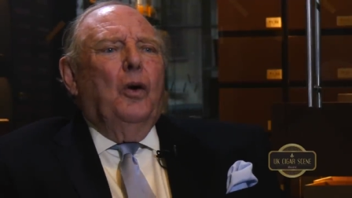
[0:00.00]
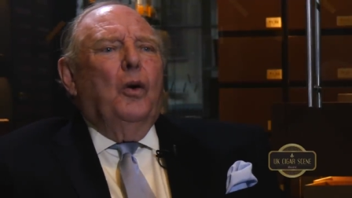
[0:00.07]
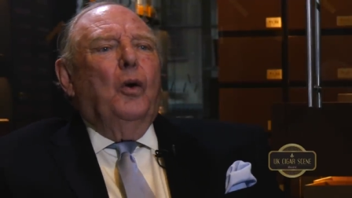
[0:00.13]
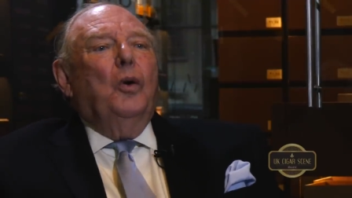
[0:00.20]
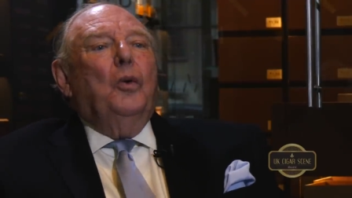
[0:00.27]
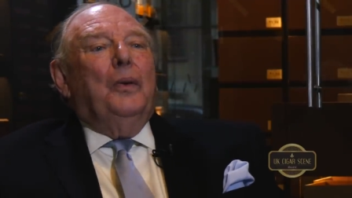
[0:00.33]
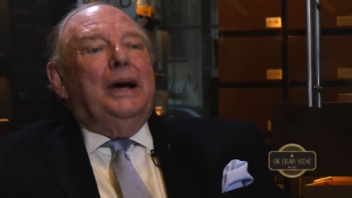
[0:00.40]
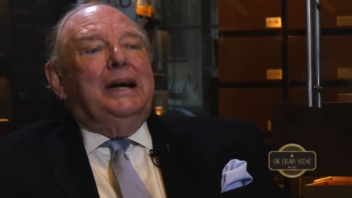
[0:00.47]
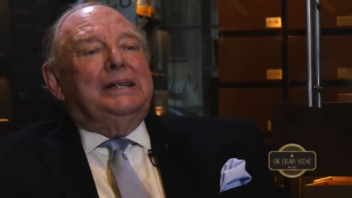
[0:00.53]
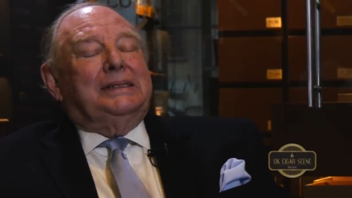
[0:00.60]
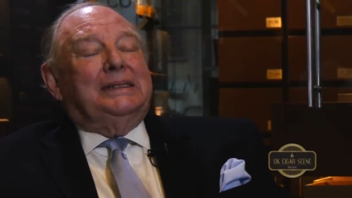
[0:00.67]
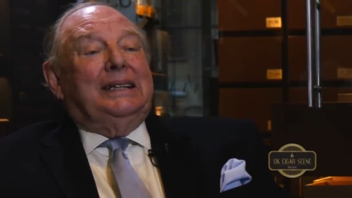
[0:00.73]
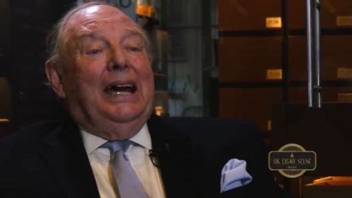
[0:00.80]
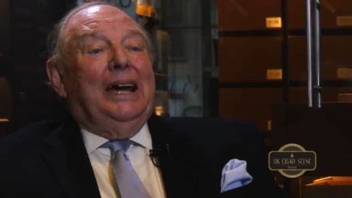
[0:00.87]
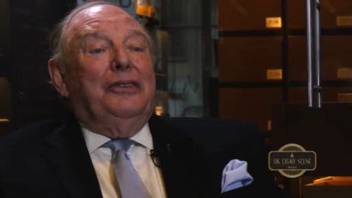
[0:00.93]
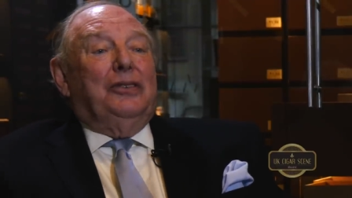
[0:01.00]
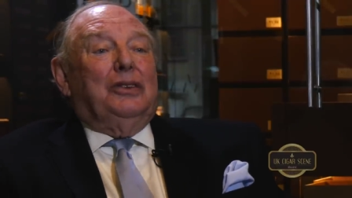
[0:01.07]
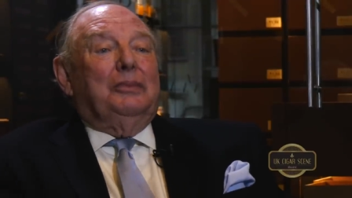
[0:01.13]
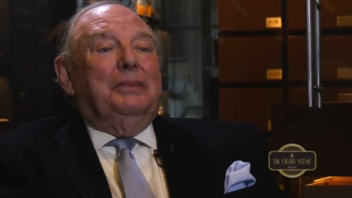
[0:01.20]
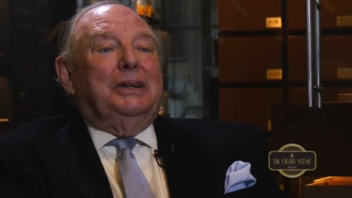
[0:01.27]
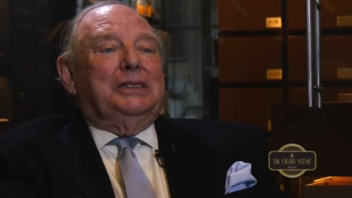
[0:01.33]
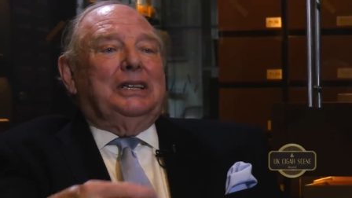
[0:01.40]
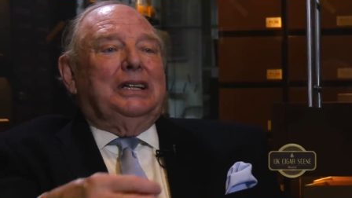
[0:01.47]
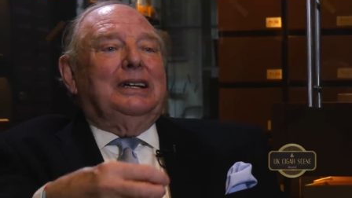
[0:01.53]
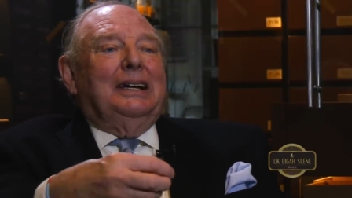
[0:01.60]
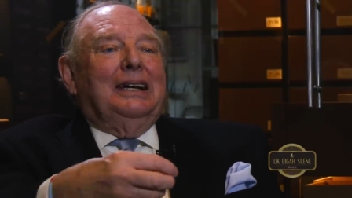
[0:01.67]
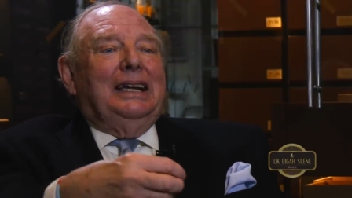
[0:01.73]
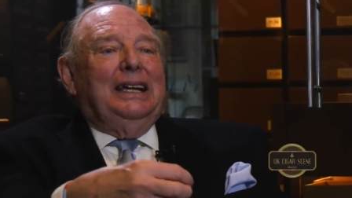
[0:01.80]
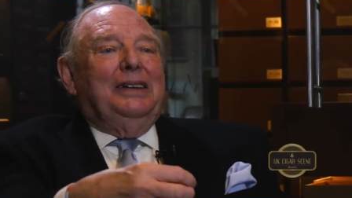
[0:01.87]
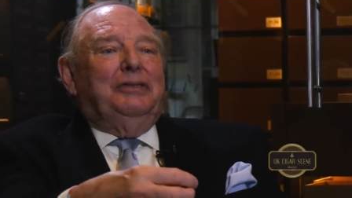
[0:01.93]
always gave them as a
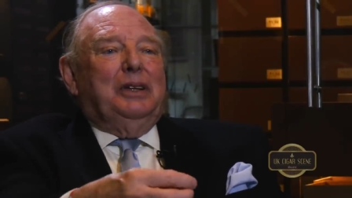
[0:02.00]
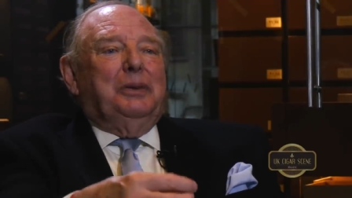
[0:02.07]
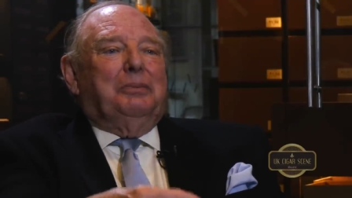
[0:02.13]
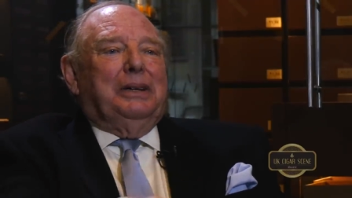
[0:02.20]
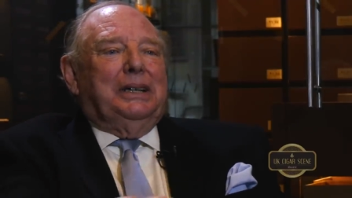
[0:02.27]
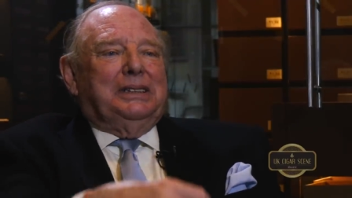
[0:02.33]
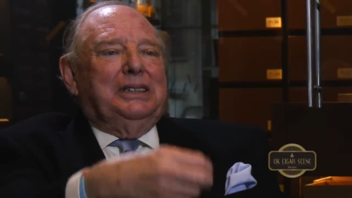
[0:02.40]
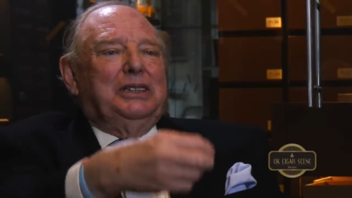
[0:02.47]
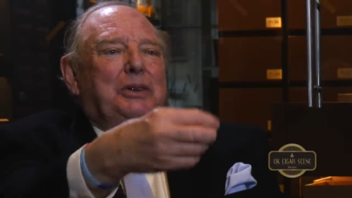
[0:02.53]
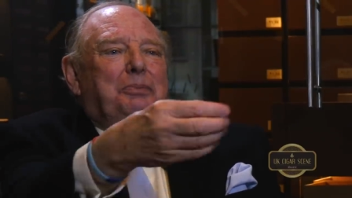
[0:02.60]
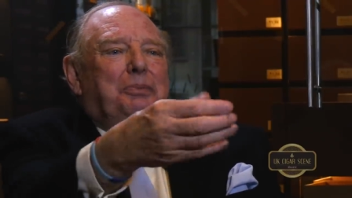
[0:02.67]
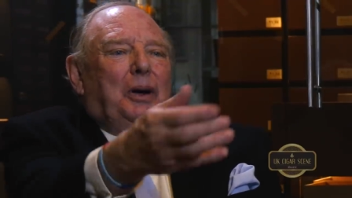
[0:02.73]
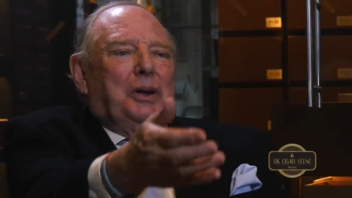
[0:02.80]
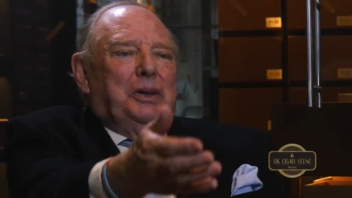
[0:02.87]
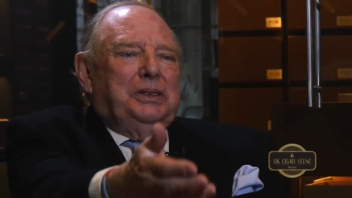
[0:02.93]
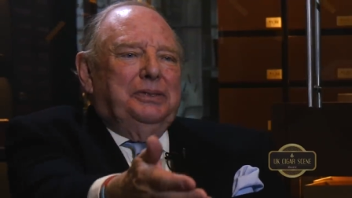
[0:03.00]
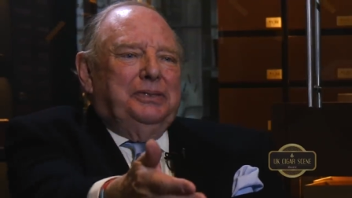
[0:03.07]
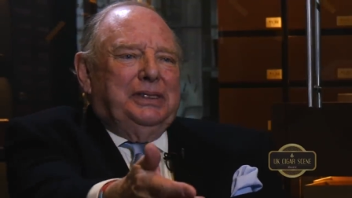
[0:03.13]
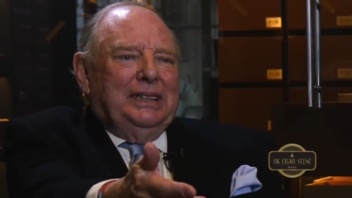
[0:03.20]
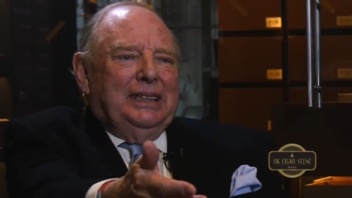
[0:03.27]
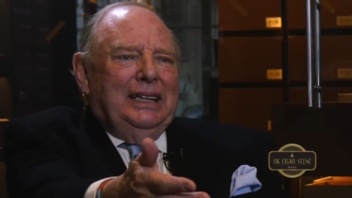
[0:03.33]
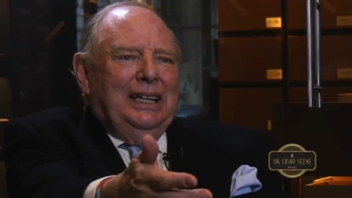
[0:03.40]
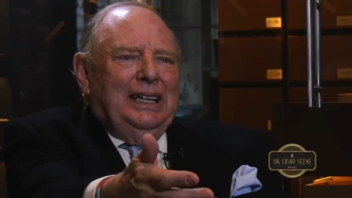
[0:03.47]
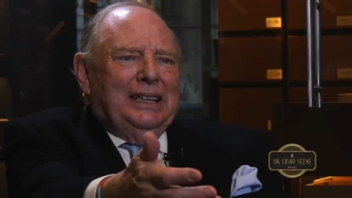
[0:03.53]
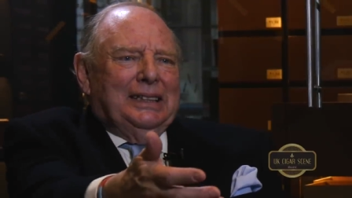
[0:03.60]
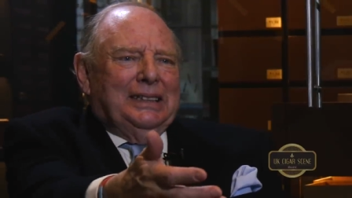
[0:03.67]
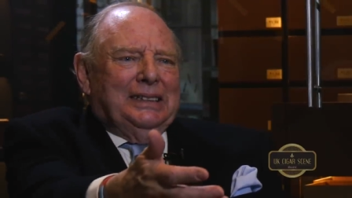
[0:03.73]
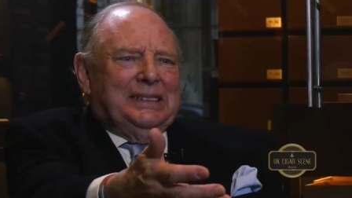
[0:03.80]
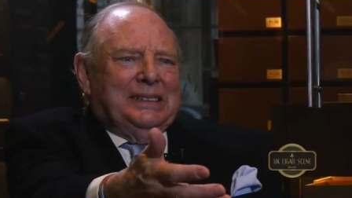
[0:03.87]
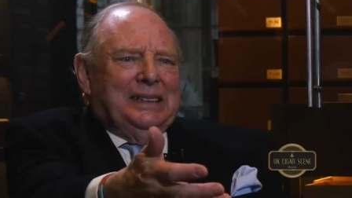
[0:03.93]
leaving present a box of
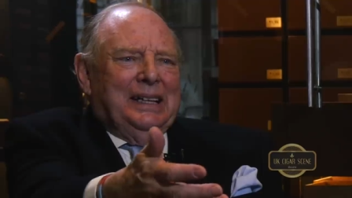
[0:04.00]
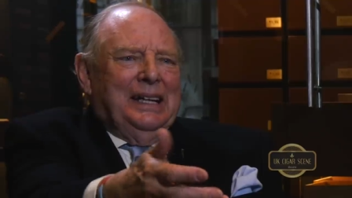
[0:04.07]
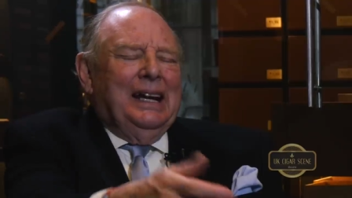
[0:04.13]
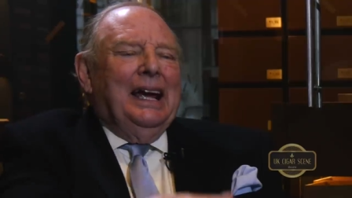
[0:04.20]
cigars. Right.